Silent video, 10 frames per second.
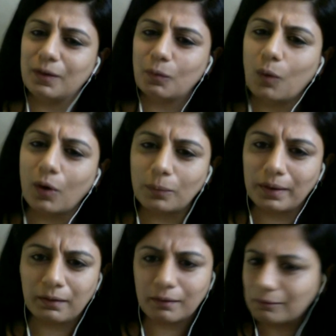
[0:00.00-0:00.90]
Award
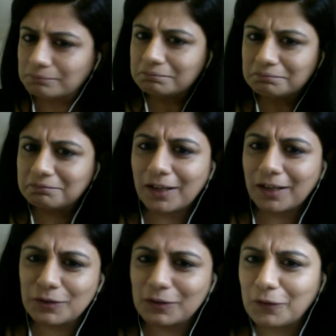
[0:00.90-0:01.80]
winner, why
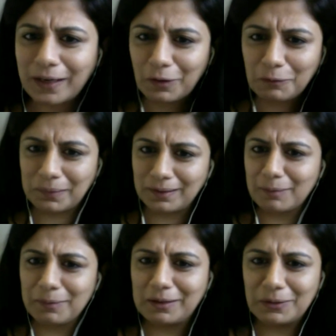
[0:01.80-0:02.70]
should that not be? I
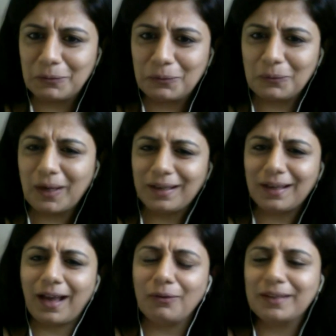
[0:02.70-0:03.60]
mean, why?
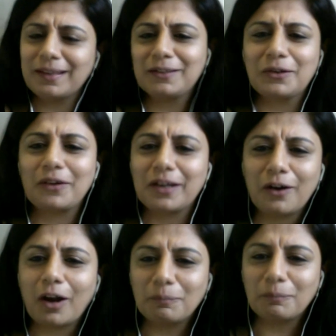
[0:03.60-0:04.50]
How can that story
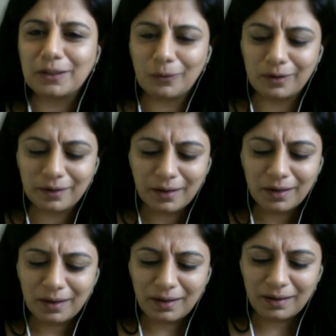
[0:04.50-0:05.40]
not be told?
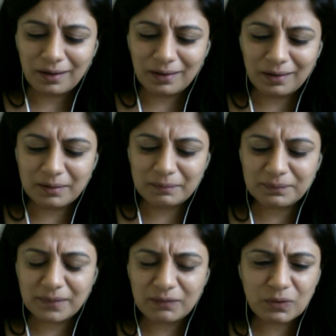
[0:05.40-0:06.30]

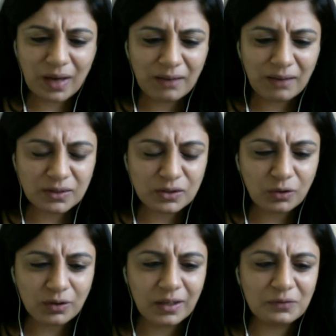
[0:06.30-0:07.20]
If you have a
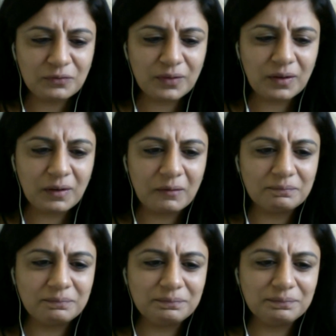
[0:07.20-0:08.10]
story of
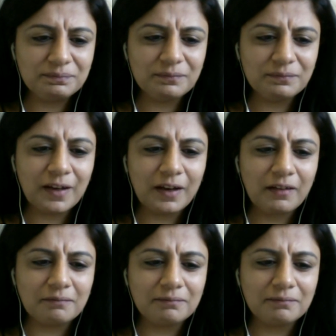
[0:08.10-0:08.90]
where